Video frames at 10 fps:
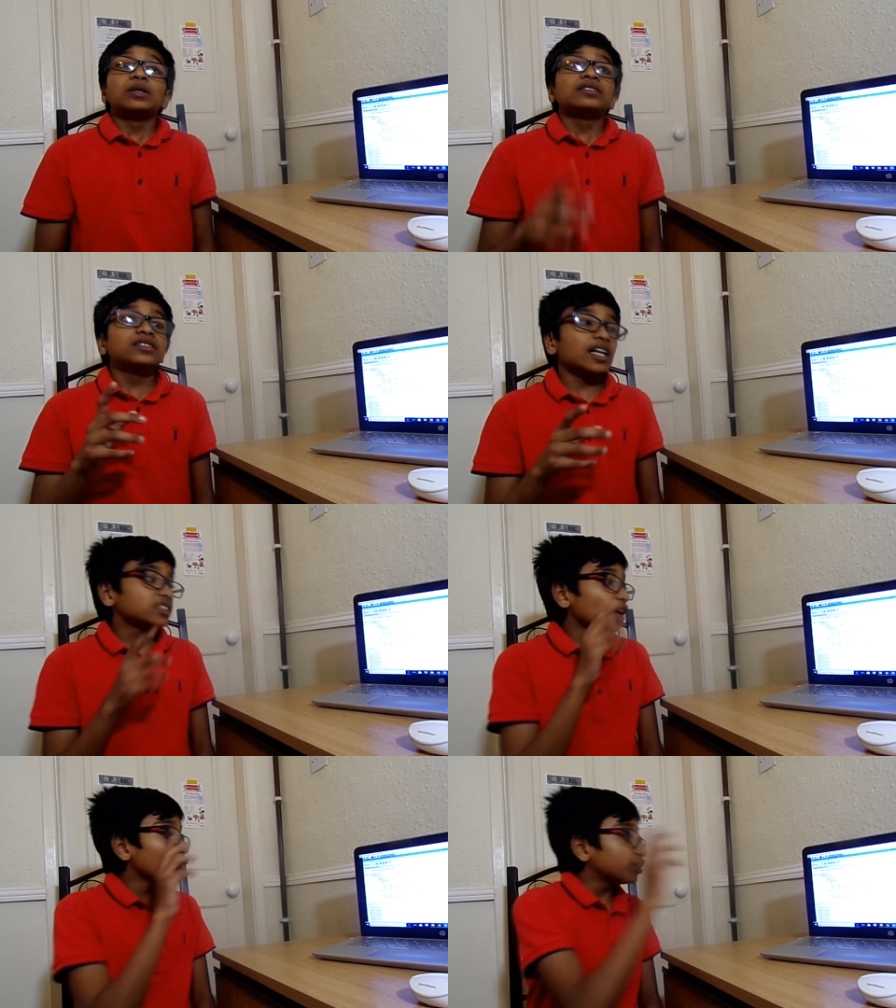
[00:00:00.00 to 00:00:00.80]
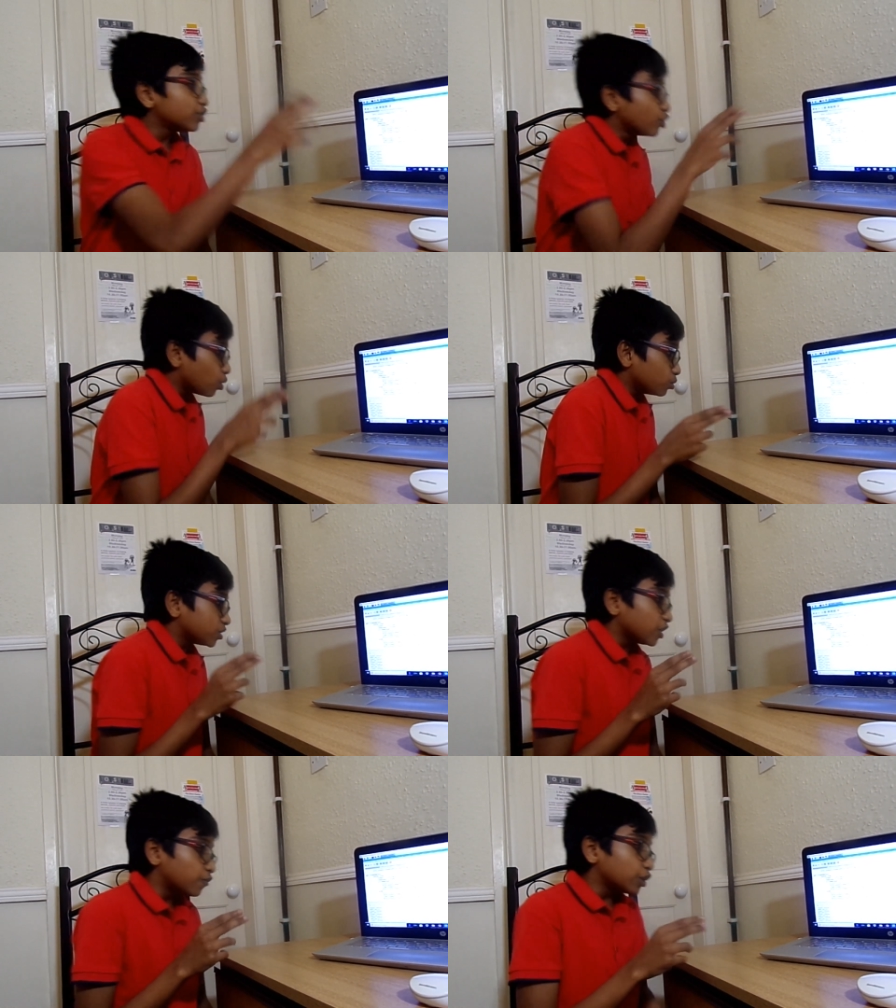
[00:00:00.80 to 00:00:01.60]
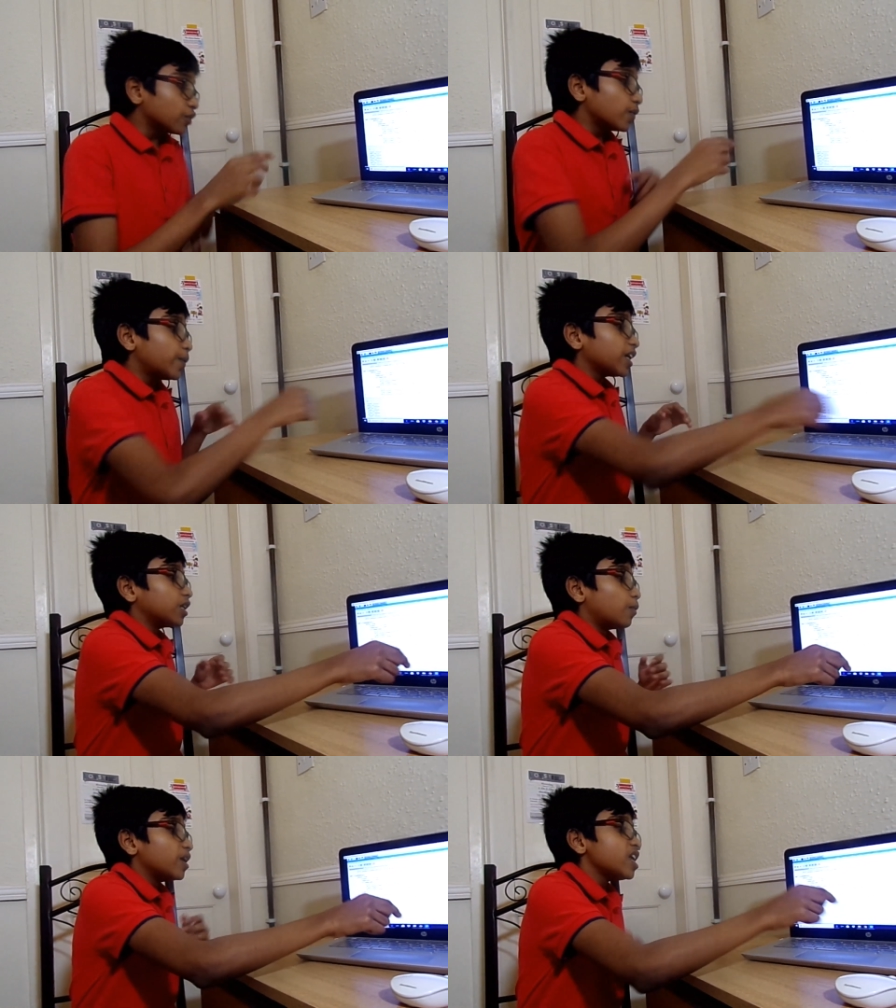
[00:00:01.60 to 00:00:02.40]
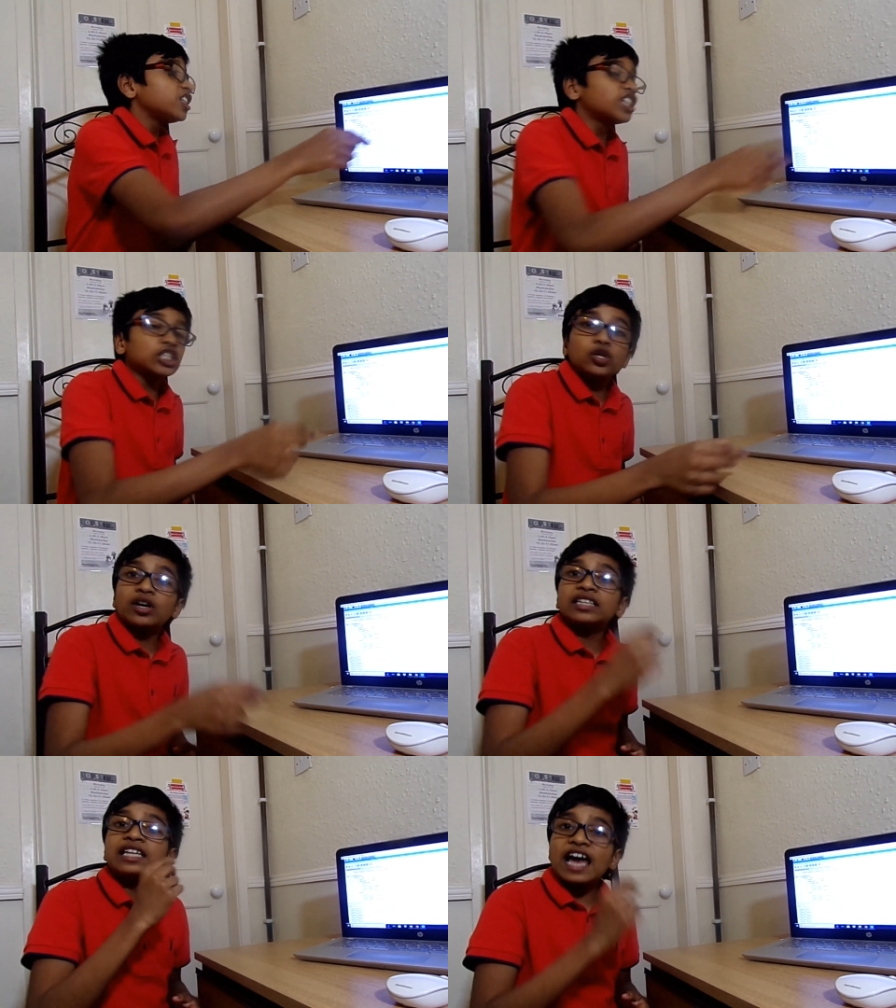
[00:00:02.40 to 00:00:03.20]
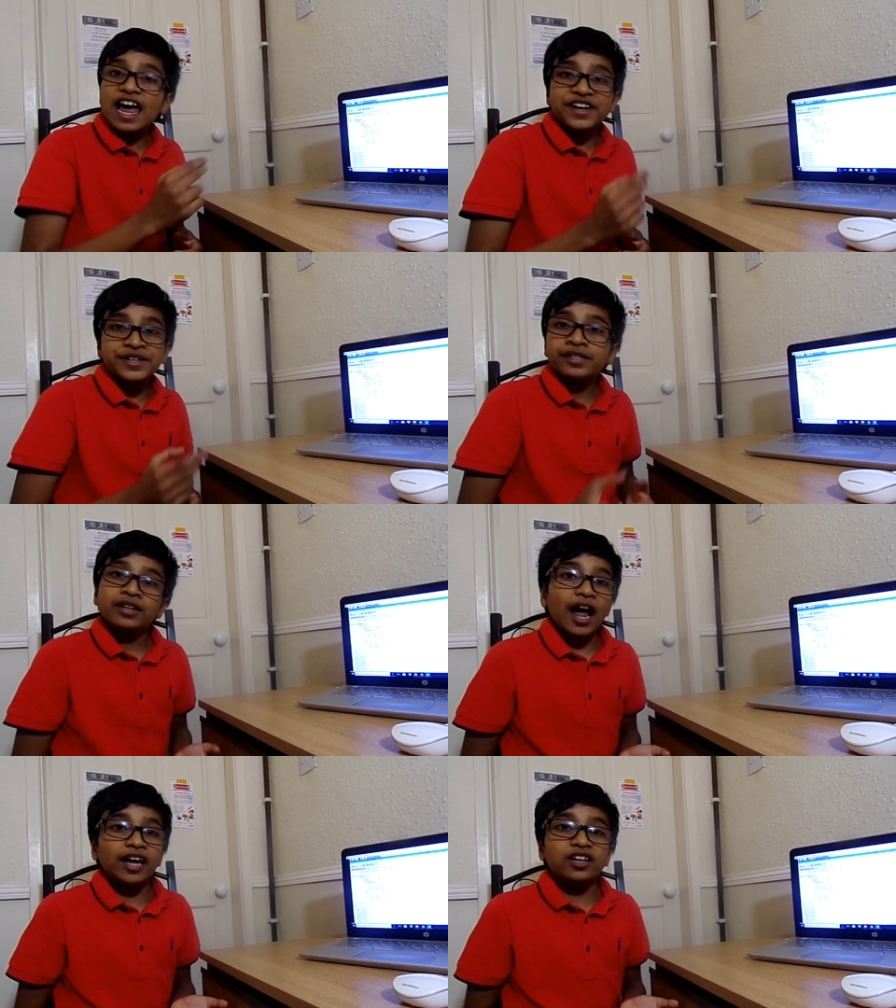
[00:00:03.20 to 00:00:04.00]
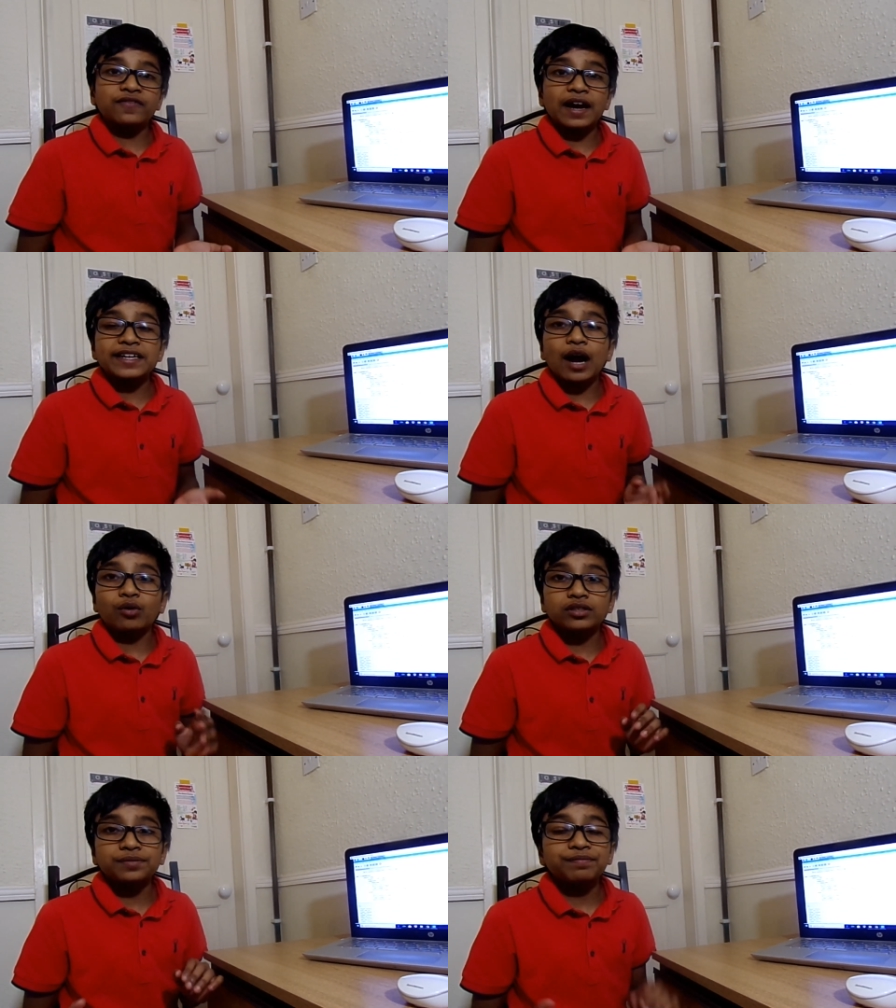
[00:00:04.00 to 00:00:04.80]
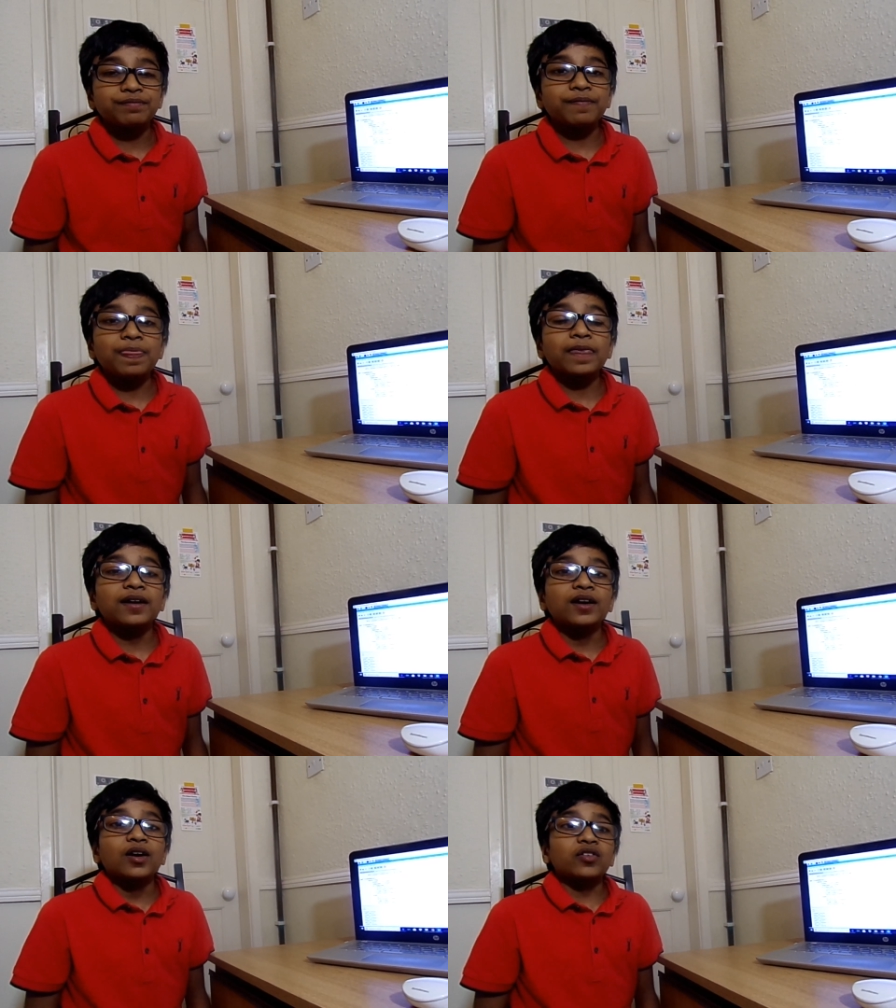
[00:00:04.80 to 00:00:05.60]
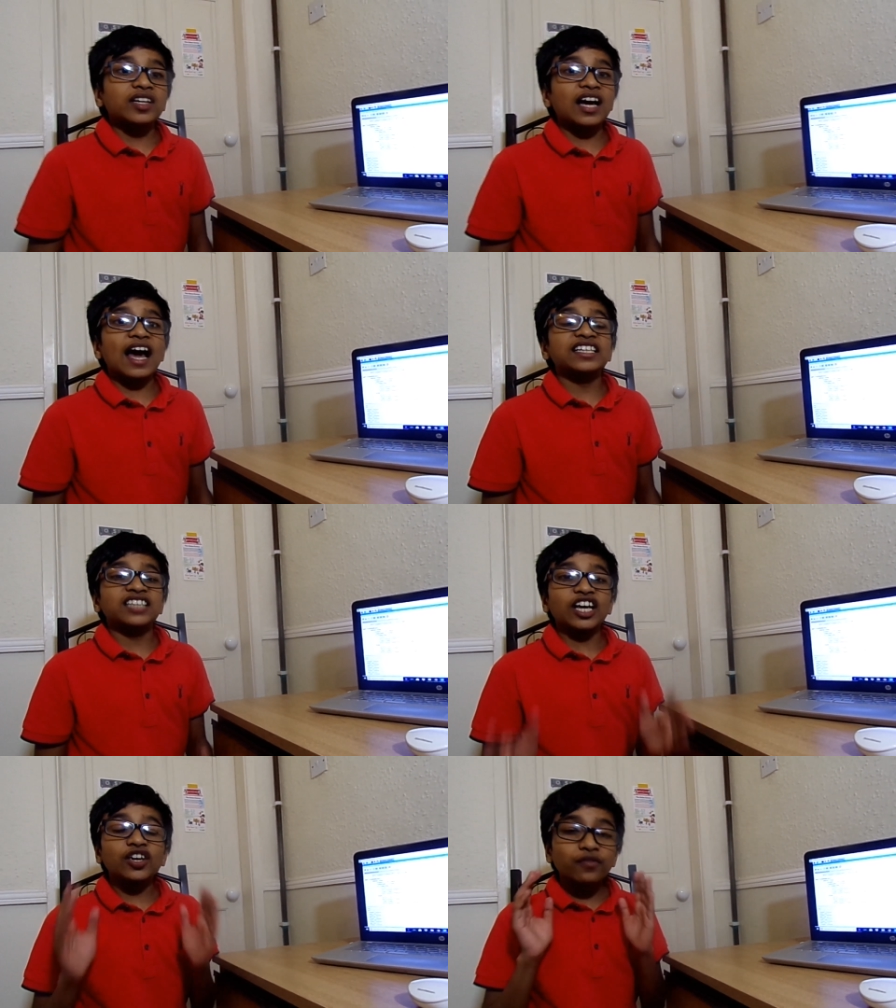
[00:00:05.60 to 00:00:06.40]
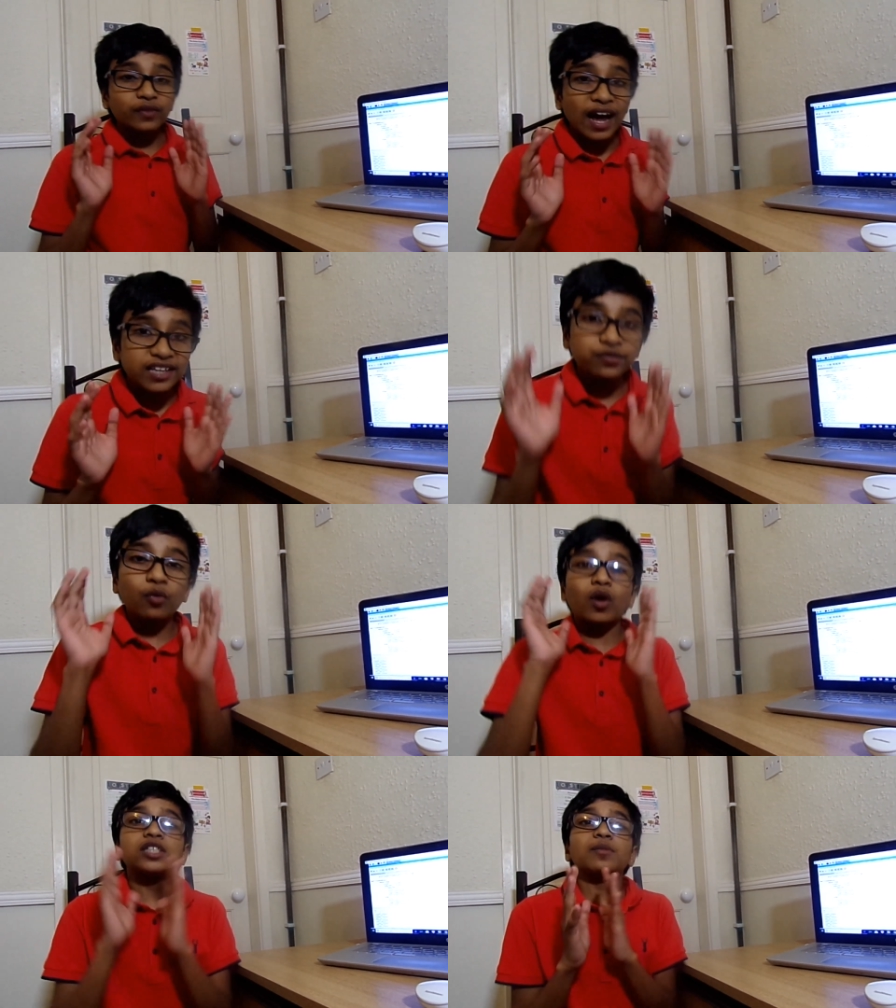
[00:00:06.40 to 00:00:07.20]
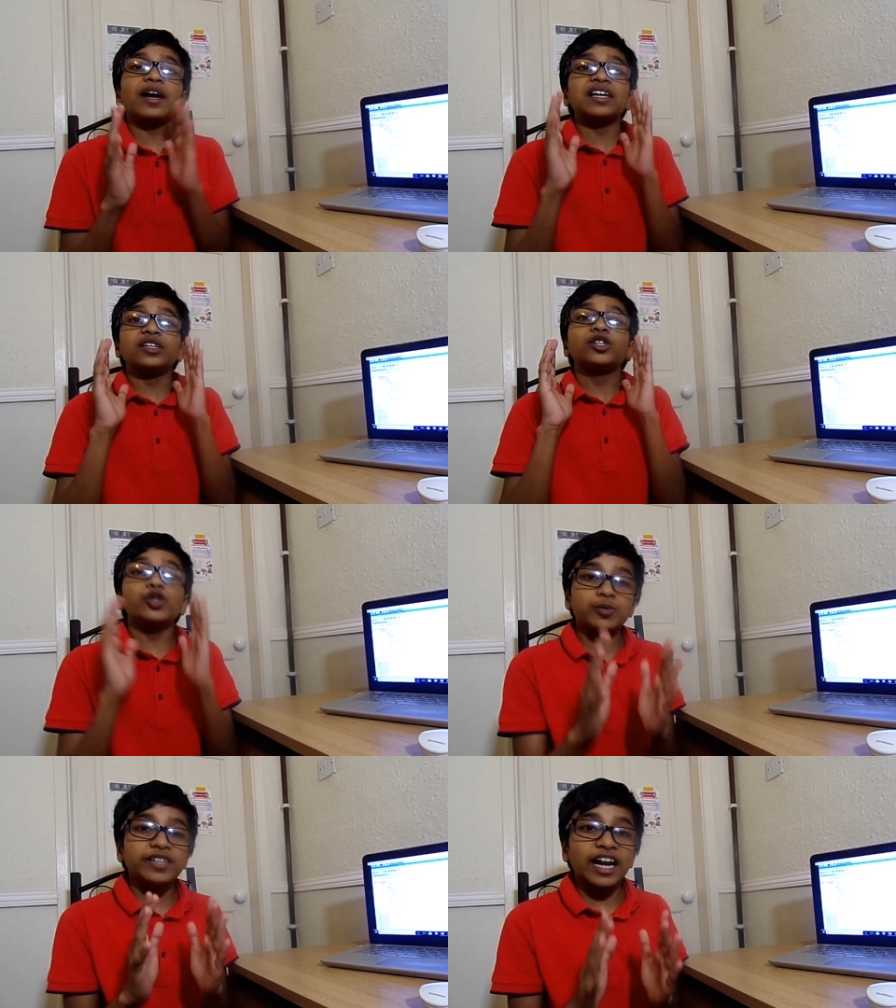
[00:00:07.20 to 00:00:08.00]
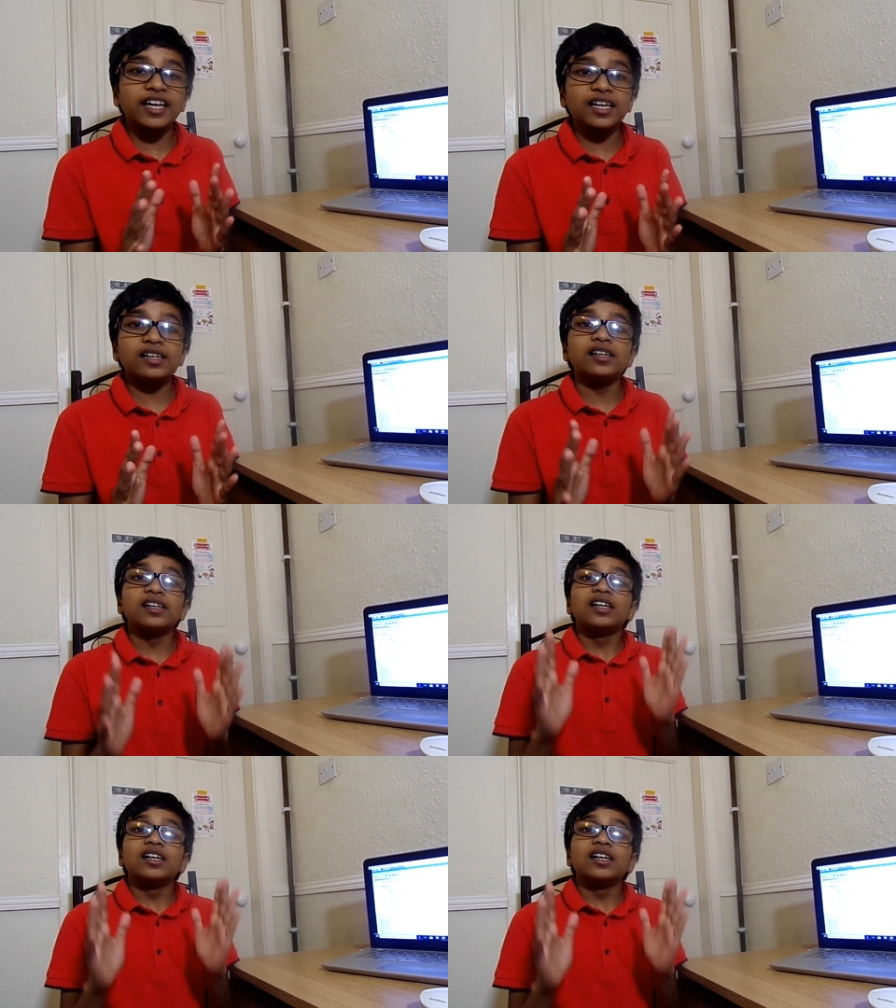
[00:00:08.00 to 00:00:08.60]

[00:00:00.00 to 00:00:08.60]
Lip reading: That's how it knows. If you give a big number, it'll just look at the end and find out. Okay guys, thank you guys for watching my YouTube channel.